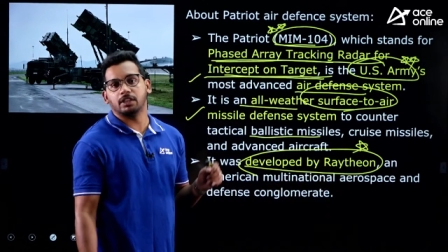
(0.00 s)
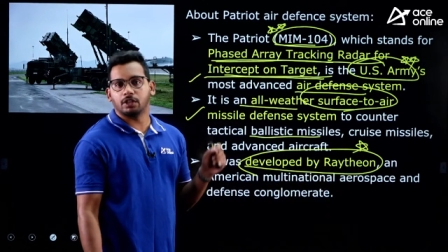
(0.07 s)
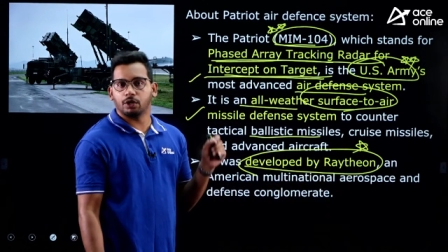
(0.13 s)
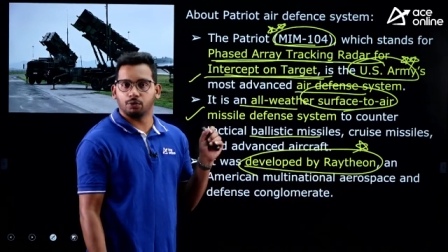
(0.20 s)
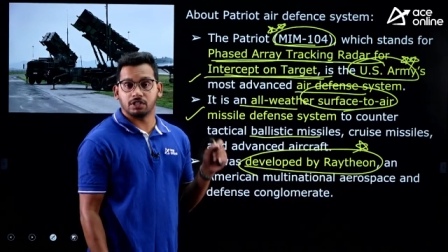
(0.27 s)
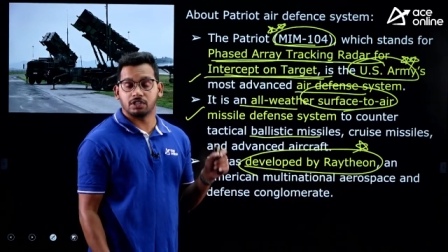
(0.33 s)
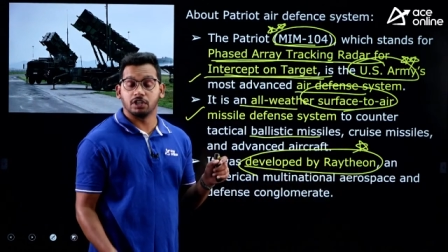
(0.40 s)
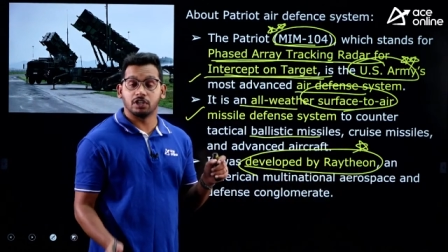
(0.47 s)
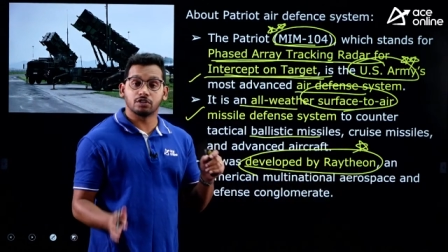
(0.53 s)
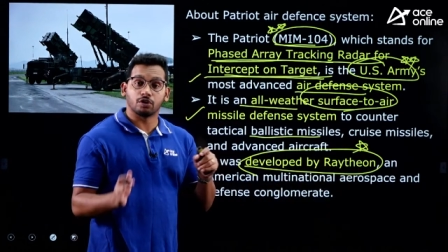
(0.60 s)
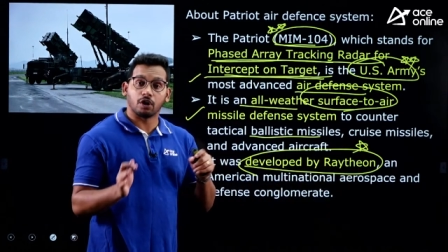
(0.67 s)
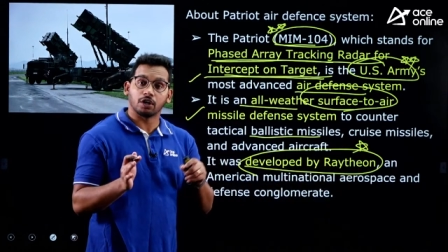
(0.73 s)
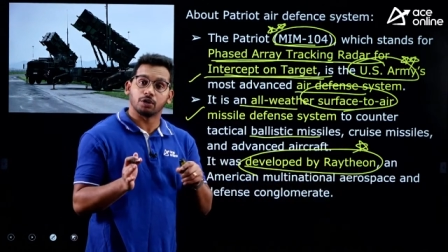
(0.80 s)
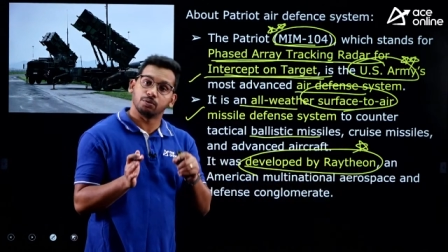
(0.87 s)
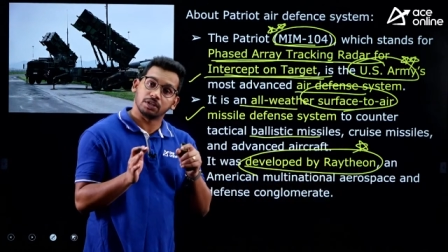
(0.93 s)
in the US. It is
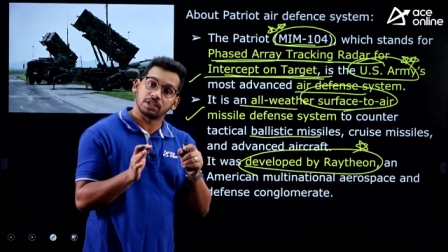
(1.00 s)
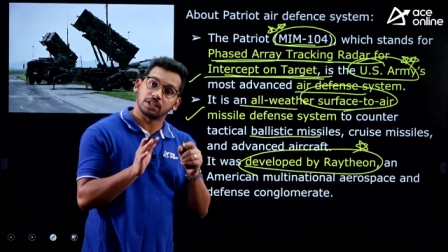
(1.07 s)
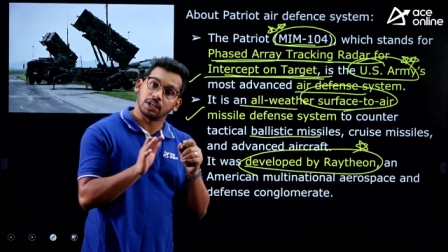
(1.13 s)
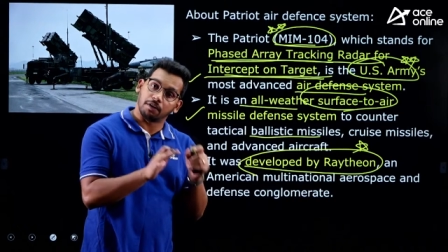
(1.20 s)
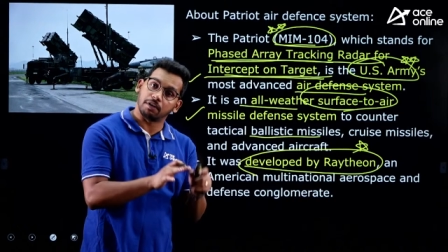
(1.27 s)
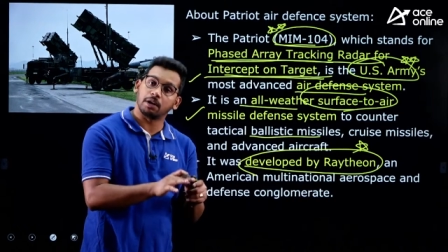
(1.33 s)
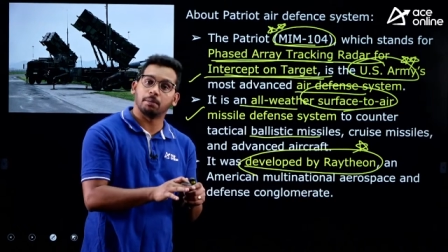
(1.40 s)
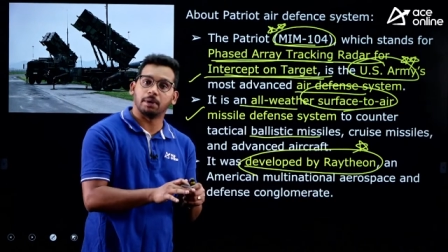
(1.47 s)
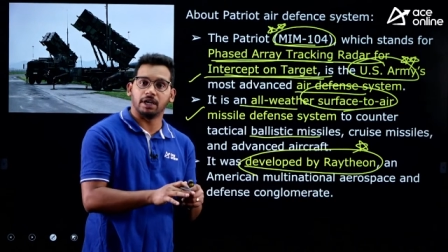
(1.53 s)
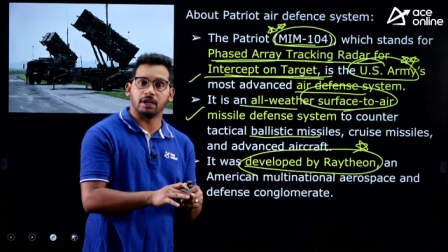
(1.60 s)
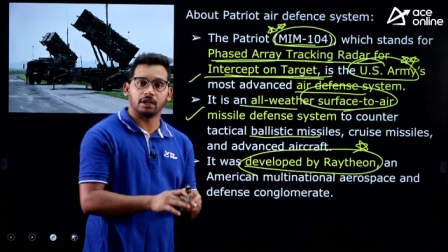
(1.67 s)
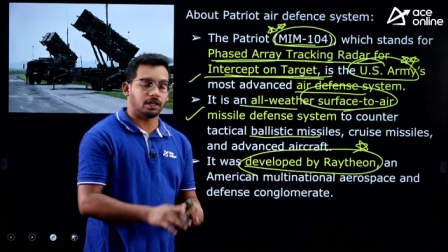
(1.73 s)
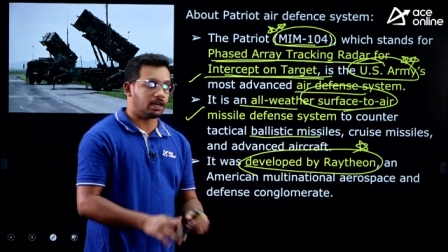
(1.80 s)
not US government,